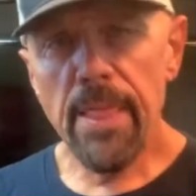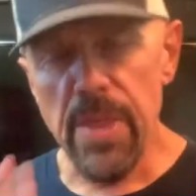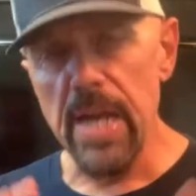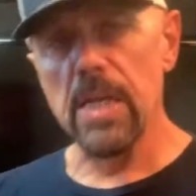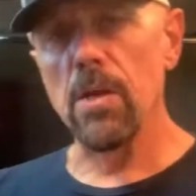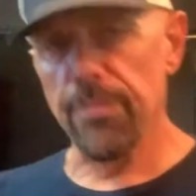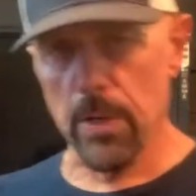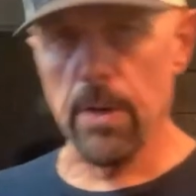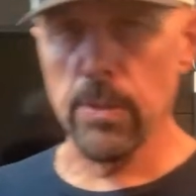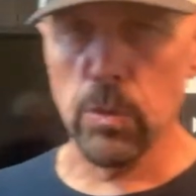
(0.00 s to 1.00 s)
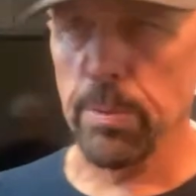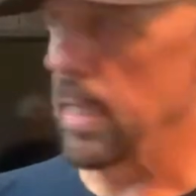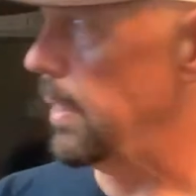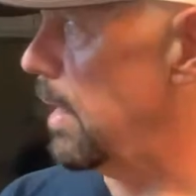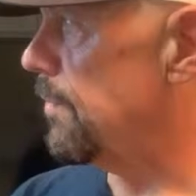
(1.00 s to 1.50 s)
Thank you for always
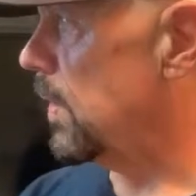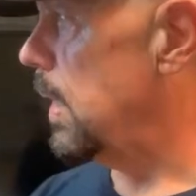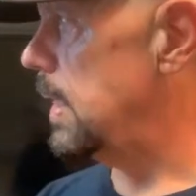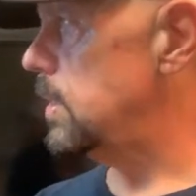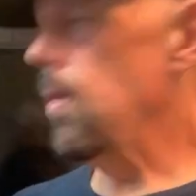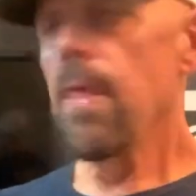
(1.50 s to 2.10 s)
being there for us.